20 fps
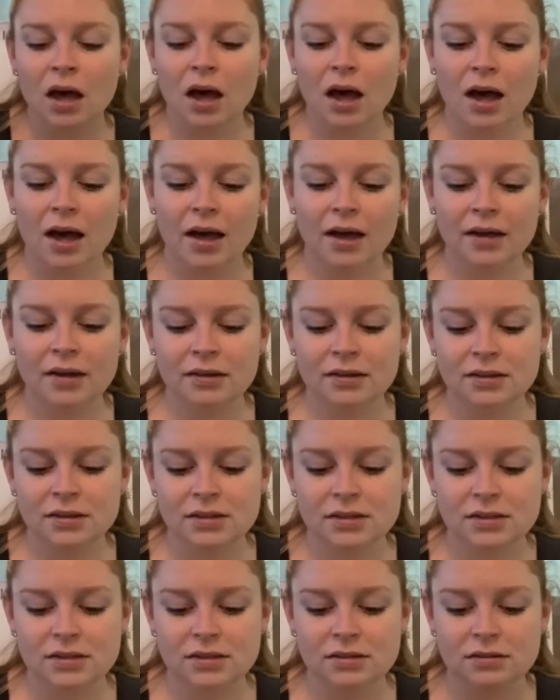I
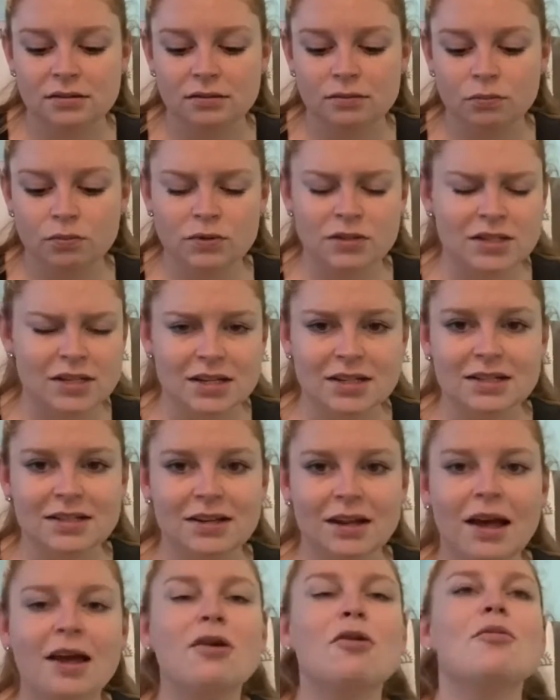
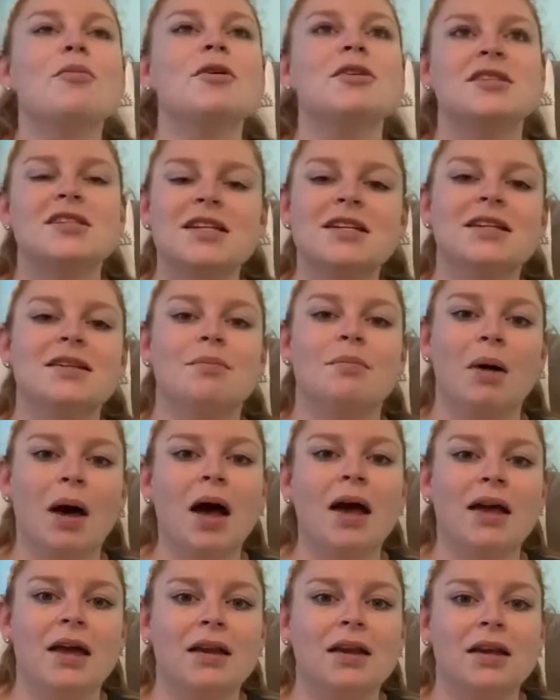almost didn't
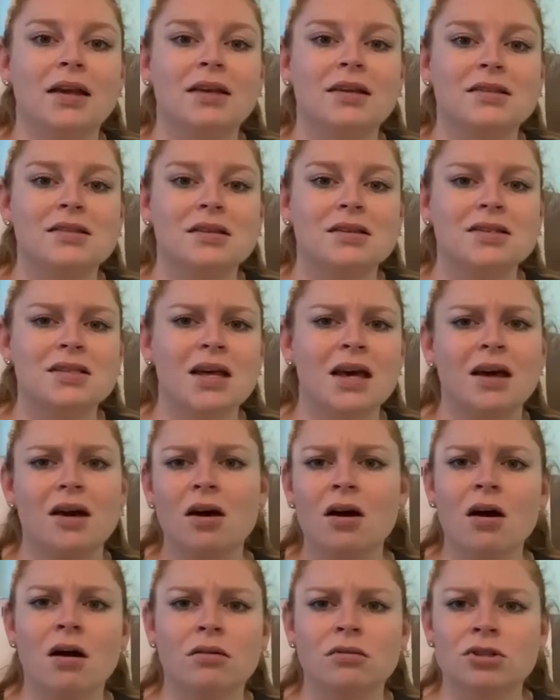buy any because I was like,
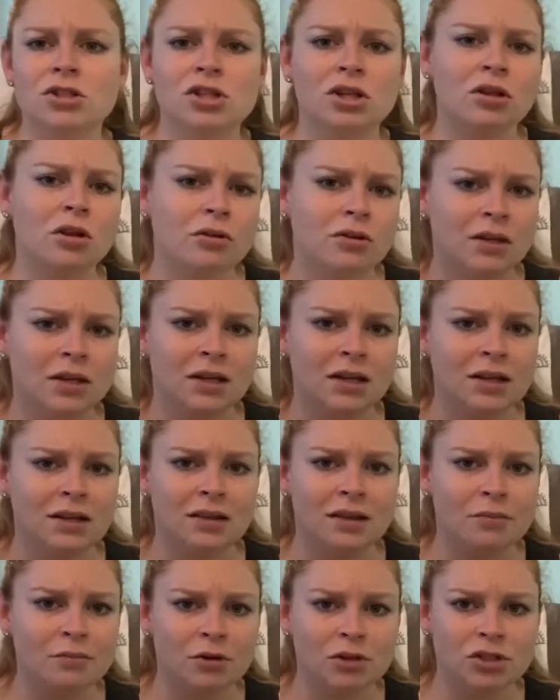oh, she'll only need
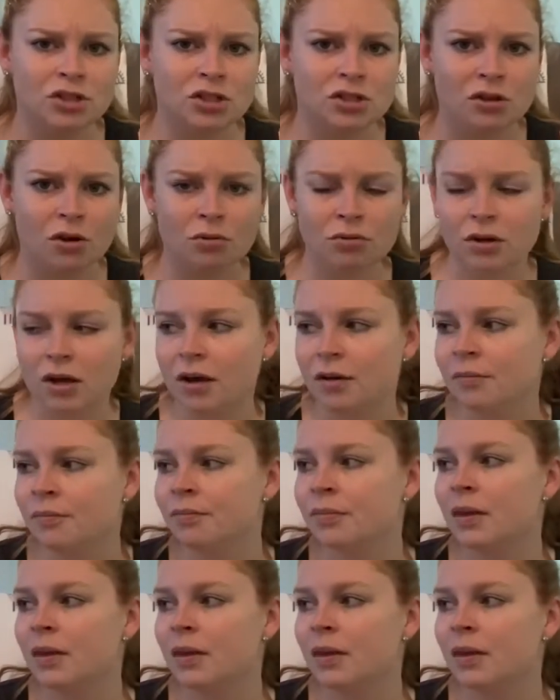them when she's older.